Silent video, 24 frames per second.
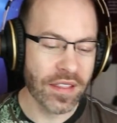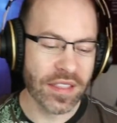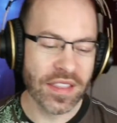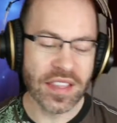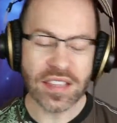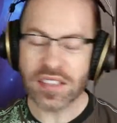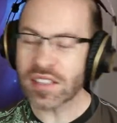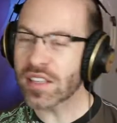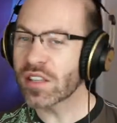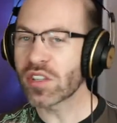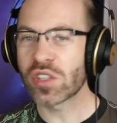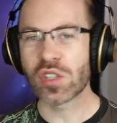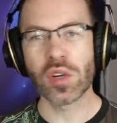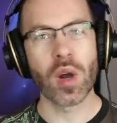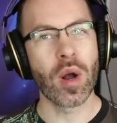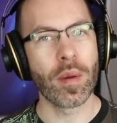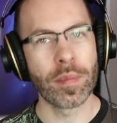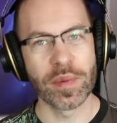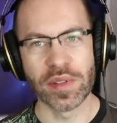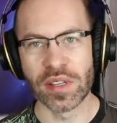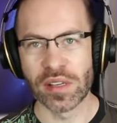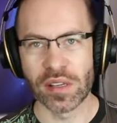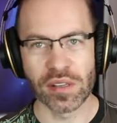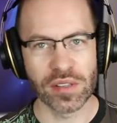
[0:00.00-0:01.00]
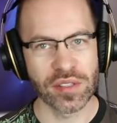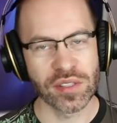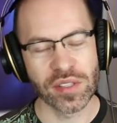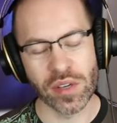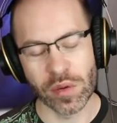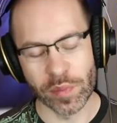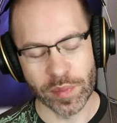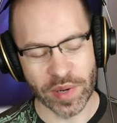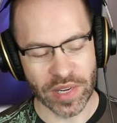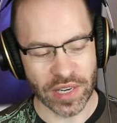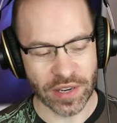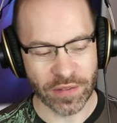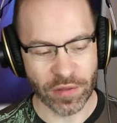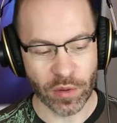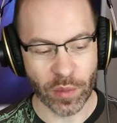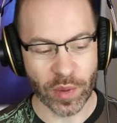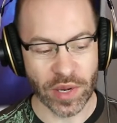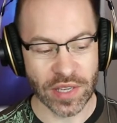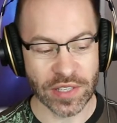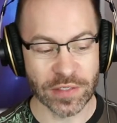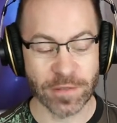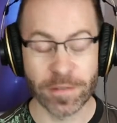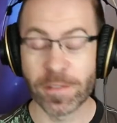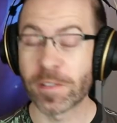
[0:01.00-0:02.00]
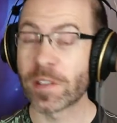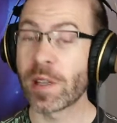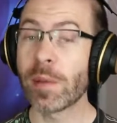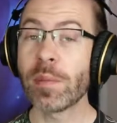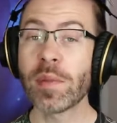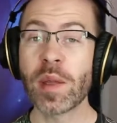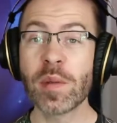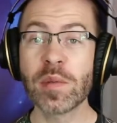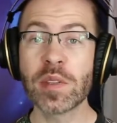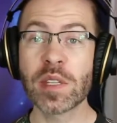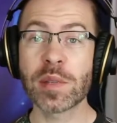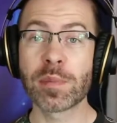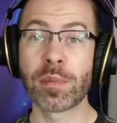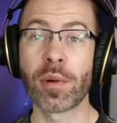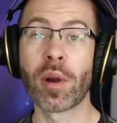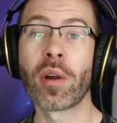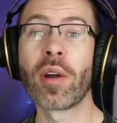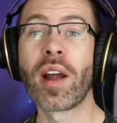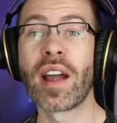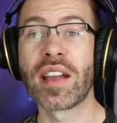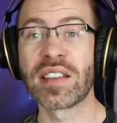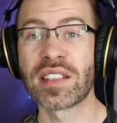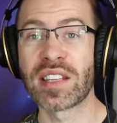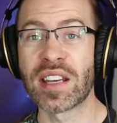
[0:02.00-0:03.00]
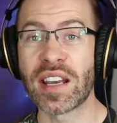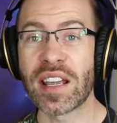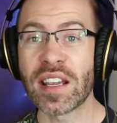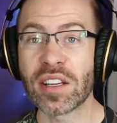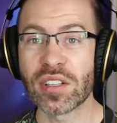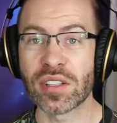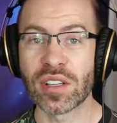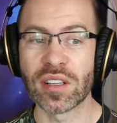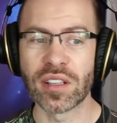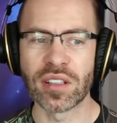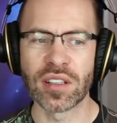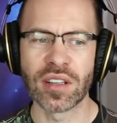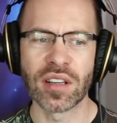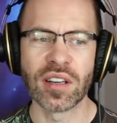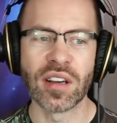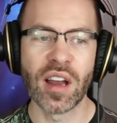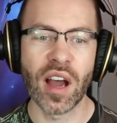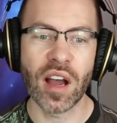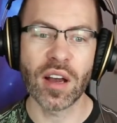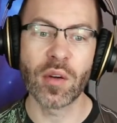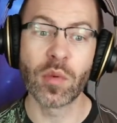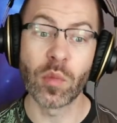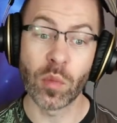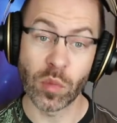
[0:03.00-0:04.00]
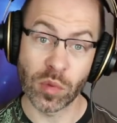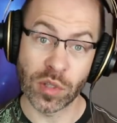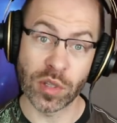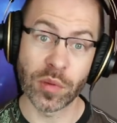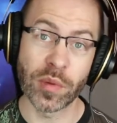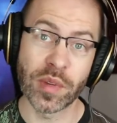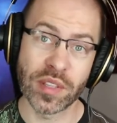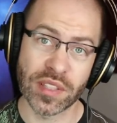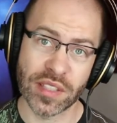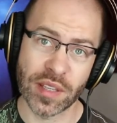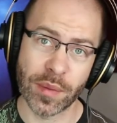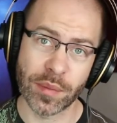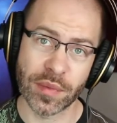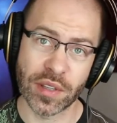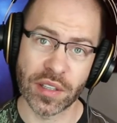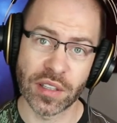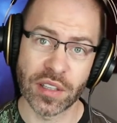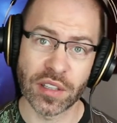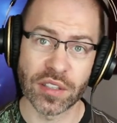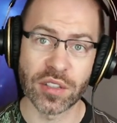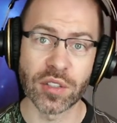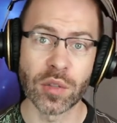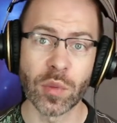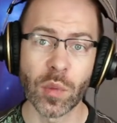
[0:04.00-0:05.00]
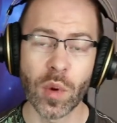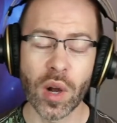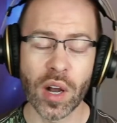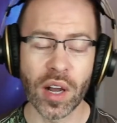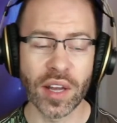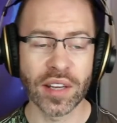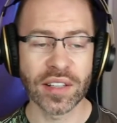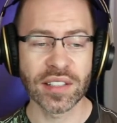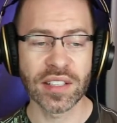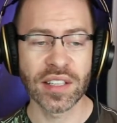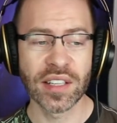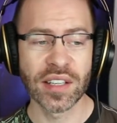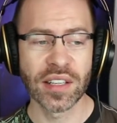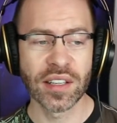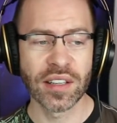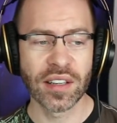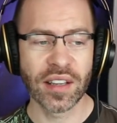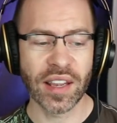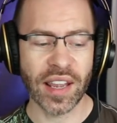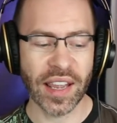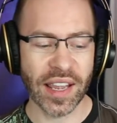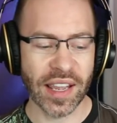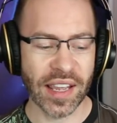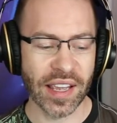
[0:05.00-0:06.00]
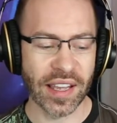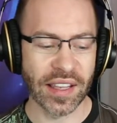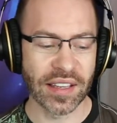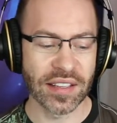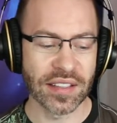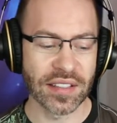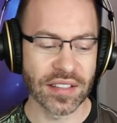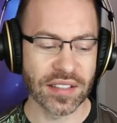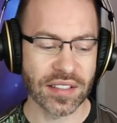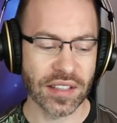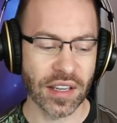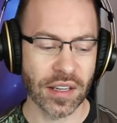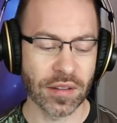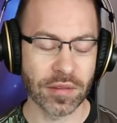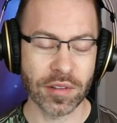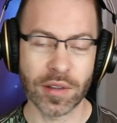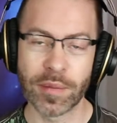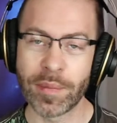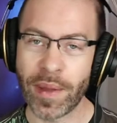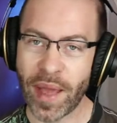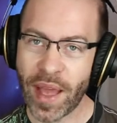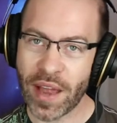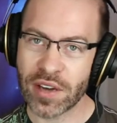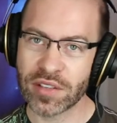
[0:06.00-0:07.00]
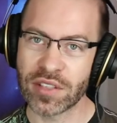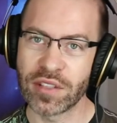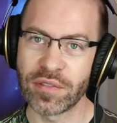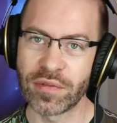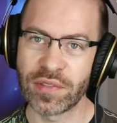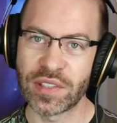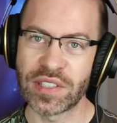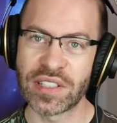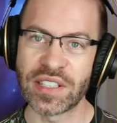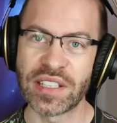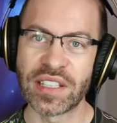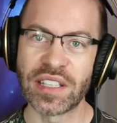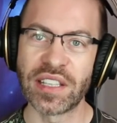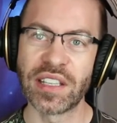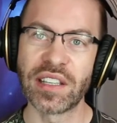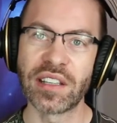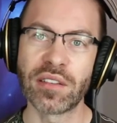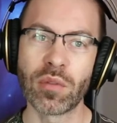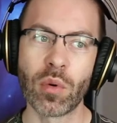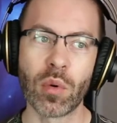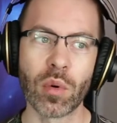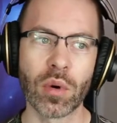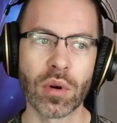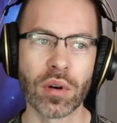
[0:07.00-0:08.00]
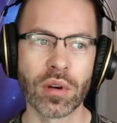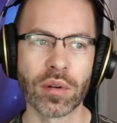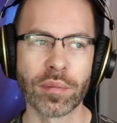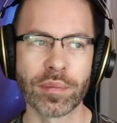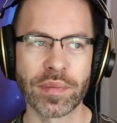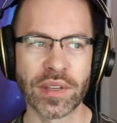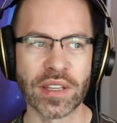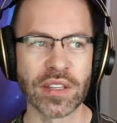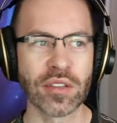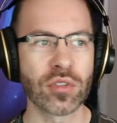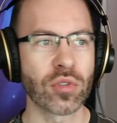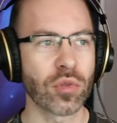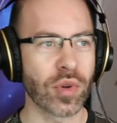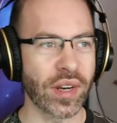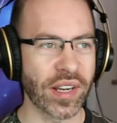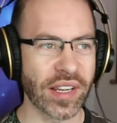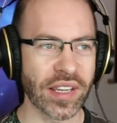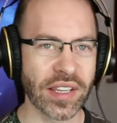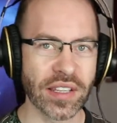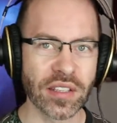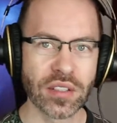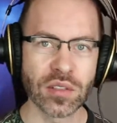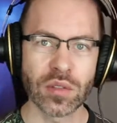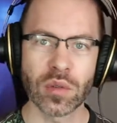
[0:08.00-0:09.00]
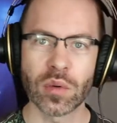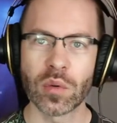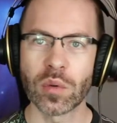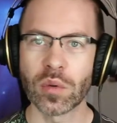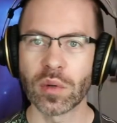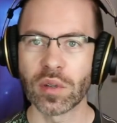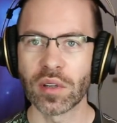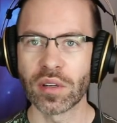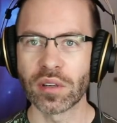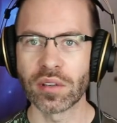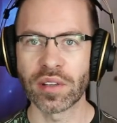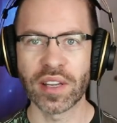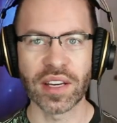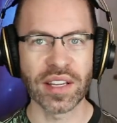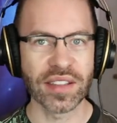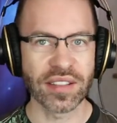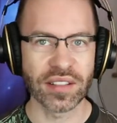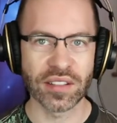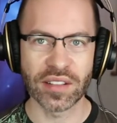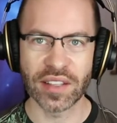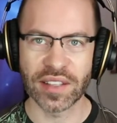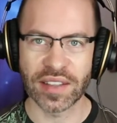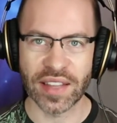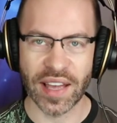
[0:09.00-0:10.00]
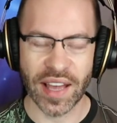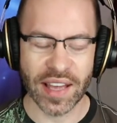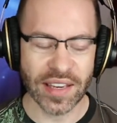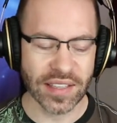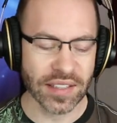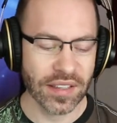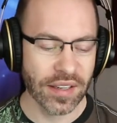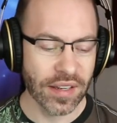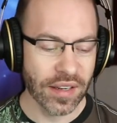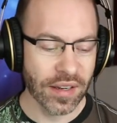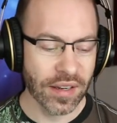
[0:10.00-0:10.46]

this can show up in so many different ways. Sometimes it's procrastination, not doing something that you want. And compassion fatigue or being drained or anything like that,